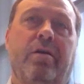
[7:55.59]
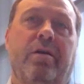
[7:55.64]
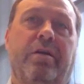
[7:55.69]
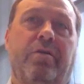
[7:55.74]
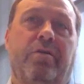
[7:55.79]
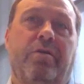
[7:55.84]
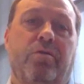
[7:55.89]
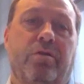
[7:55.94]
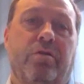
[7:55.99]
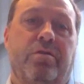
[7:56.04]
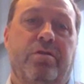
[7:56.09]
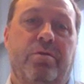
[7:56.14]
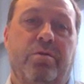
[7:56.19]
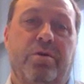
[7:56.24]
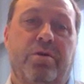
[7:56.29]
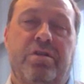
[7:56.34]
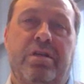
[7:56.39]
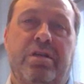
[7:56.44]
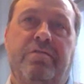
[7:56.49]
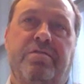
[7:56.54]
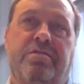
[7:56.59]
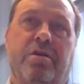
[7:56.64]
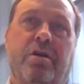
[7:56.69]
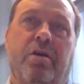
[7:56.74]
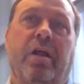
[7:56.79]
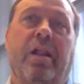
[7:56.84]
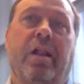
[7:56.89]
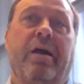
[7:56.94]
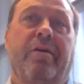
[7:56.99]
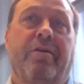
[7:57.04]
in order to achieve
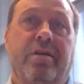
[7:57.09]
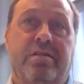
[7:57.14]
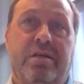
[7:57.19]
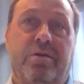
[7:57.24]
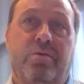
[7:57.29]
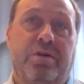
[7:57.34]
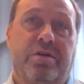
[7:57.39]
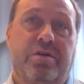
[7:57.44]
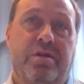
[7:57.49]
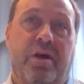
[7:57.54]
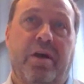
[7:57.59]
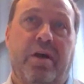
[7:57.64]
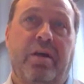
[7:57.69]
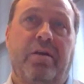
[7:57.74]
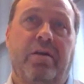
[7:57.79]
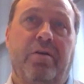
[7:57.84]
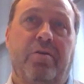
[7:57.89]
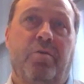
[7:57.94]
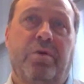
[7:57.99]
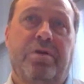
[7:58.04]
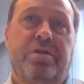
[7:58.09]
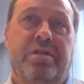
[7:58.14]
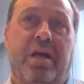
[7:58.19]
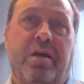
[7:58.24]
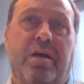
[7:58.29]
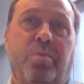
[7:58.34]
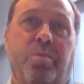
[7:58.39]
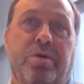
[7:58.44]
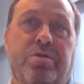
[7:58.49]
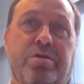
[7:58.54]
circularity, which
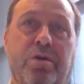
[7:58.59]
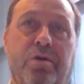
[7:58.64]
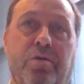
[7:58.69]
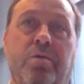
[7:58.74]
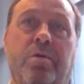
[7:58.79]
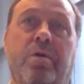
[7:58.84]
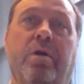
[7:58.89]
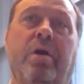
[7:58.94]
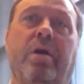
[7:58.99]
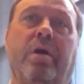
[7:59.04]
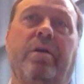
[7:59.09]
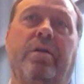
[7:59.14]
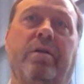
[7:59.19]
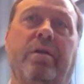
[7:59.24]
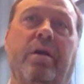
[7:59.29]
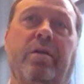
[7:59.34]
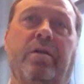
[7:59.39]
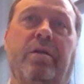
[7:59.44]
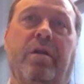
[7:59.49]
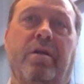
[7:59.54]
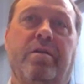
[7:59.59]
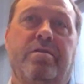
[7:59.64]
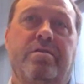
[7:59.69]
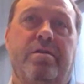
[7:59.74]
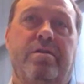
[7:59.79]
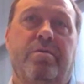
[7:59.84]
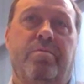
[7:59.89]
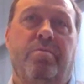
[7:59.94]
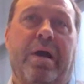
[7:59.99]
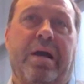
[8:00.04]
they pursue, and
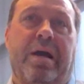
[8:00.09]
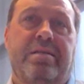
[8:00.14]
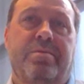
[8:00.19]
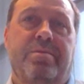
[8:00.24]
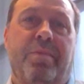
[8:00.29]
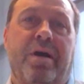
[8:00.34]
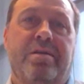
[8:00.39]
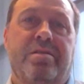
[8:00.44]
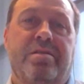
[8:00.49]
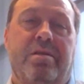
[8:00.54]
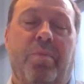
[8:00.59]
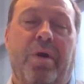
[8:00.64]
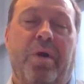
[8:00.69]
to maximize the